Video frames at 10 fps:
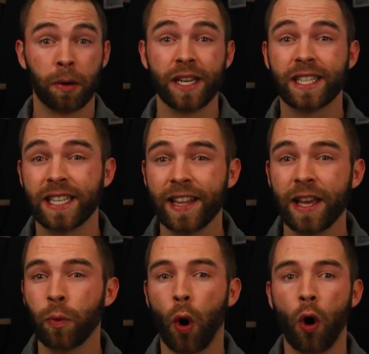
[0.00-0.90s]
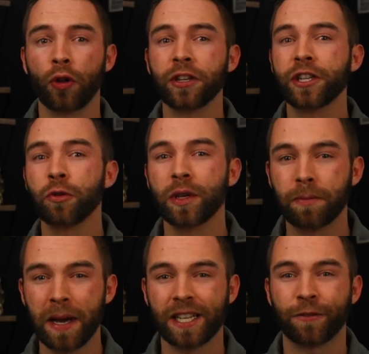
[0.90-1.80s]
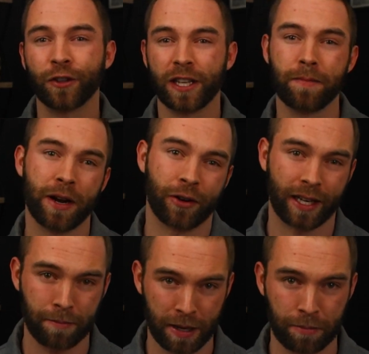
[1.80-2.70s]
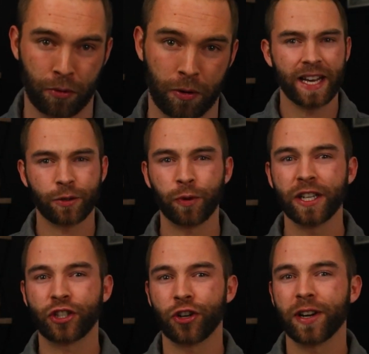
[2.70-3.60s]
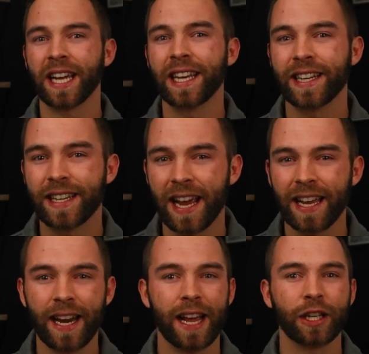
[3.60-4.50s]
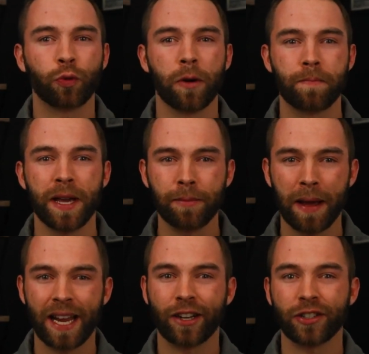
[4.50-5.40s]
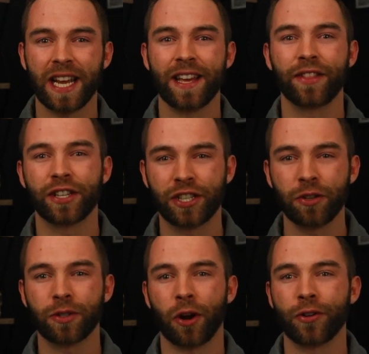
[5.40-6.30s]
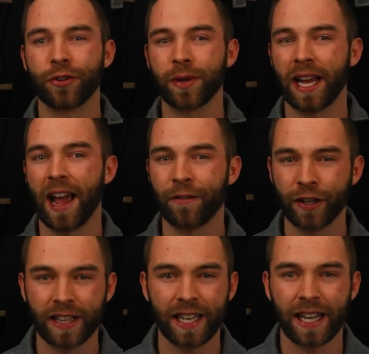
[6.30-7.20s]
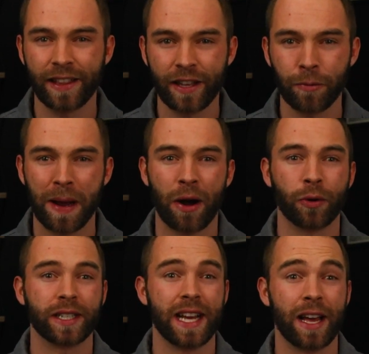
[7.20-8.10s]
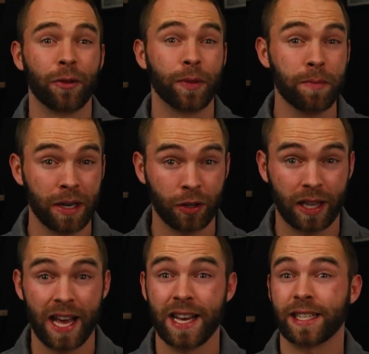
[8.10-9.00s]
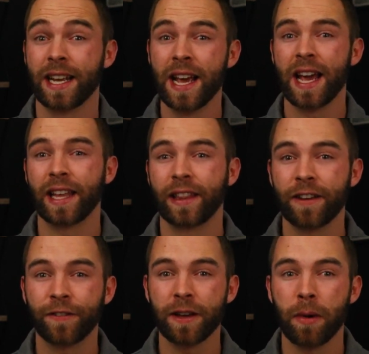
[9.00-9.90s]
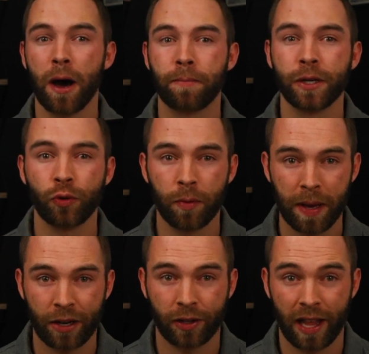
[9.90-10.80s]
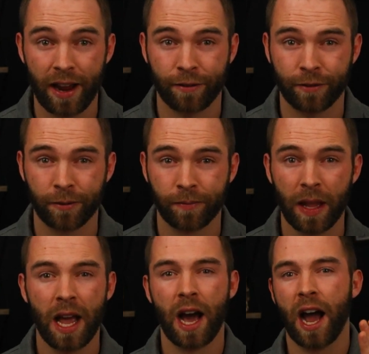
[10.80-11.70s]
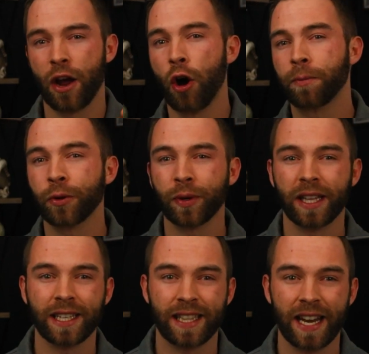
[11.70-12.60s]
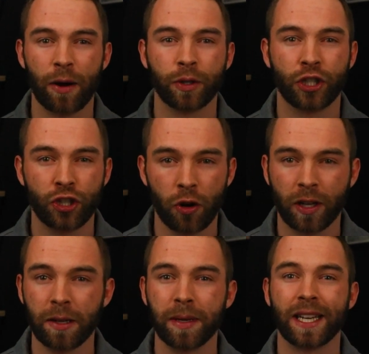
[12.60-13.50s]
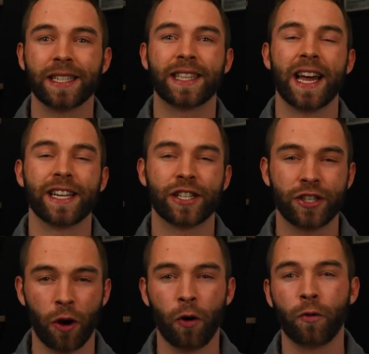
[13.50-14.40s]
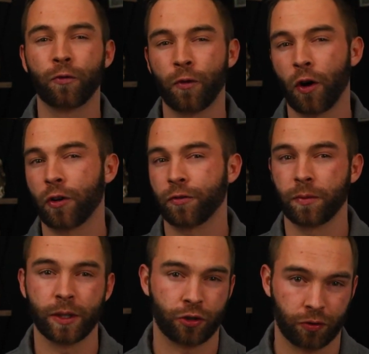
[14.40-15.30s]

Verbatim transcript: but instead they will only do what's best for the American people. That's reassuring in a day and age where big bankers and the suits are doing everything in their power to help the middle class and lift them up into a better life. I hope you realize that I was joking, because that is so far from the